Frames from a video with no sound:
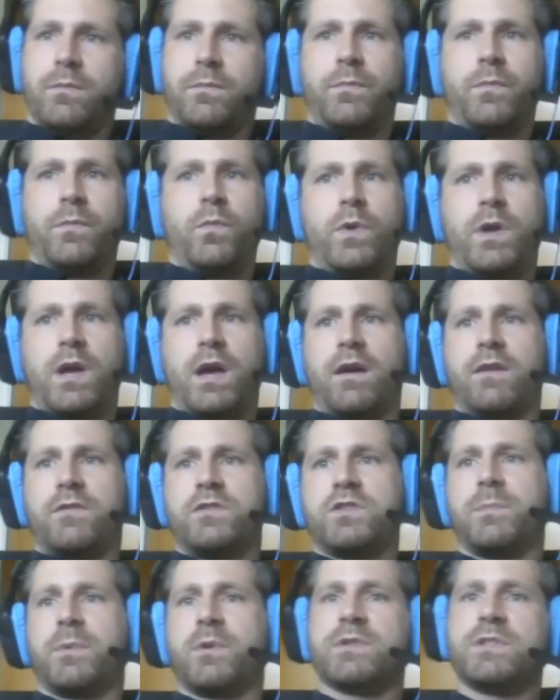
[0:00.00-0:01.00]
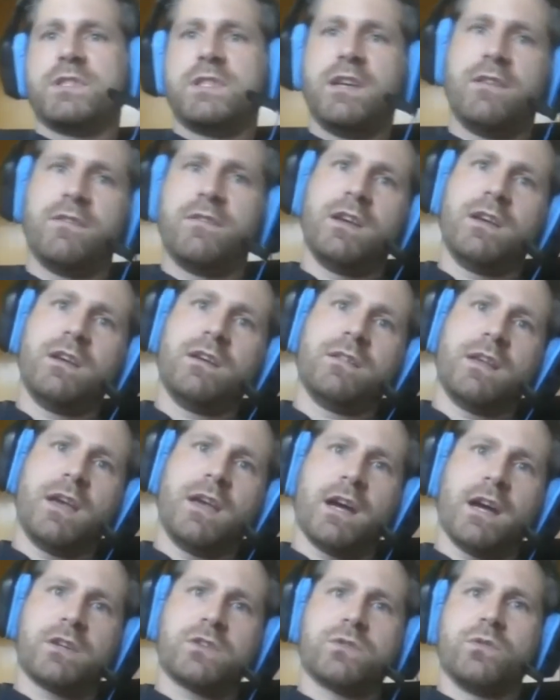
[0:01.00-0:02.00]
we have shipping, receiving, the
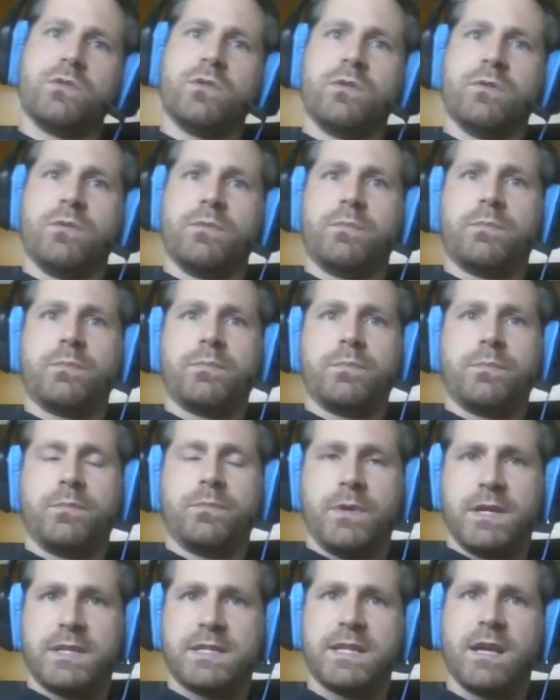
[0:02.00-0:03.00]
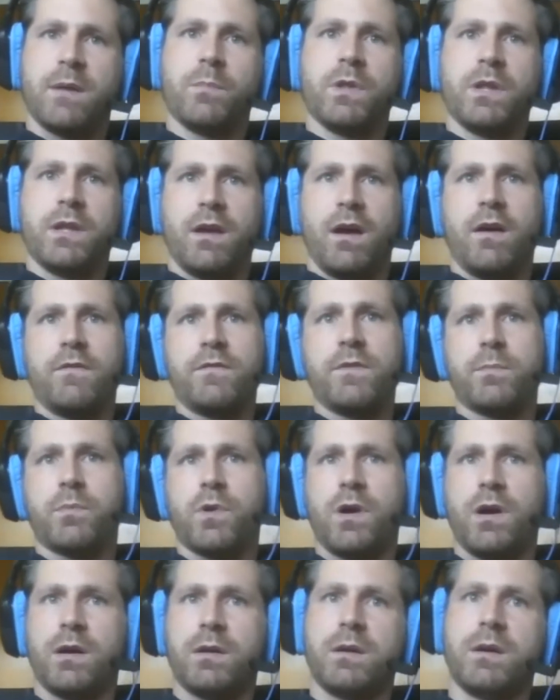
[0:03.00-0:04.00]
actual assembly of the
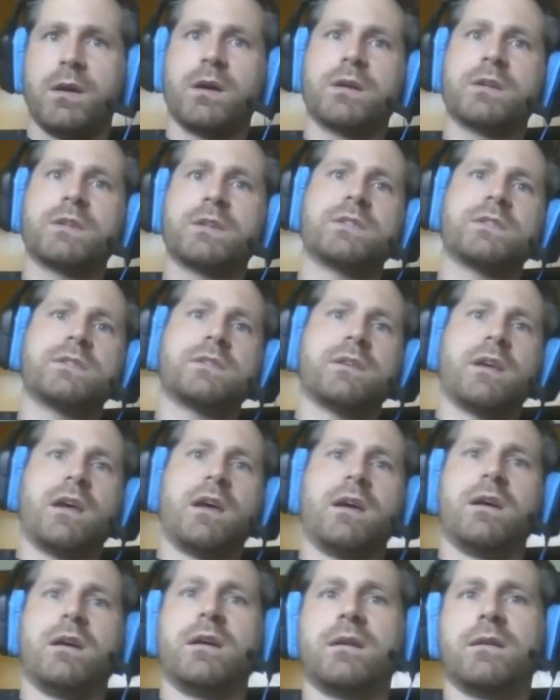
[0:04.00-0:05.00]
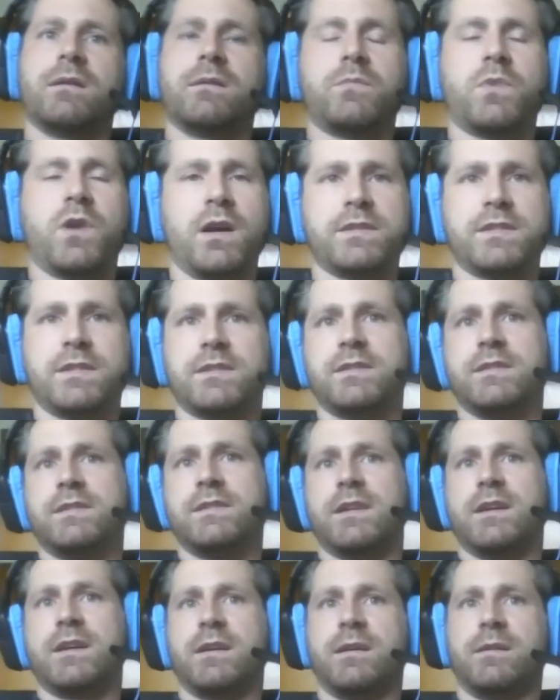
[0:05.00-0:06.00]
products, and process
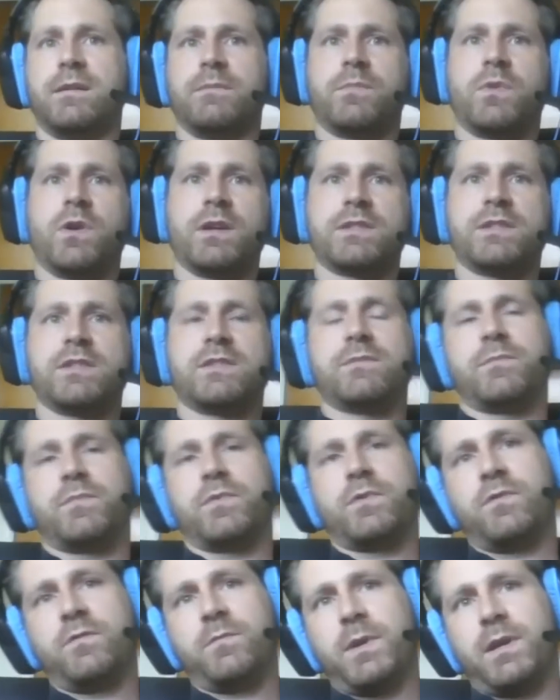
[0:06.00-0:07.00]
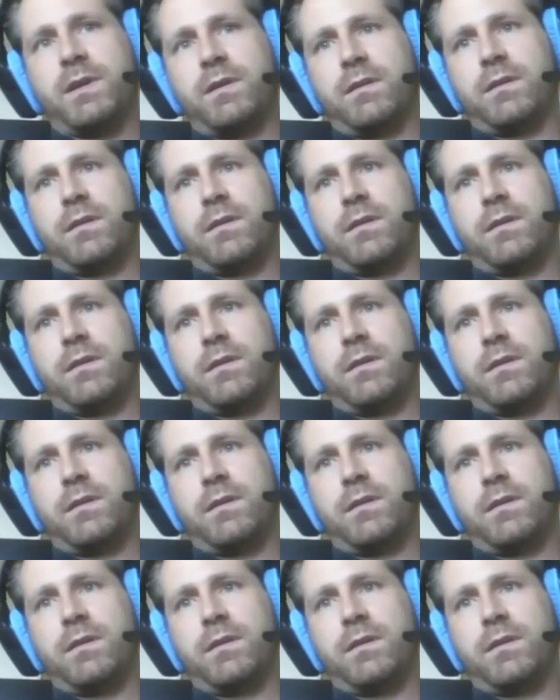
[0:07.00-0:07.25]
design, process improvement,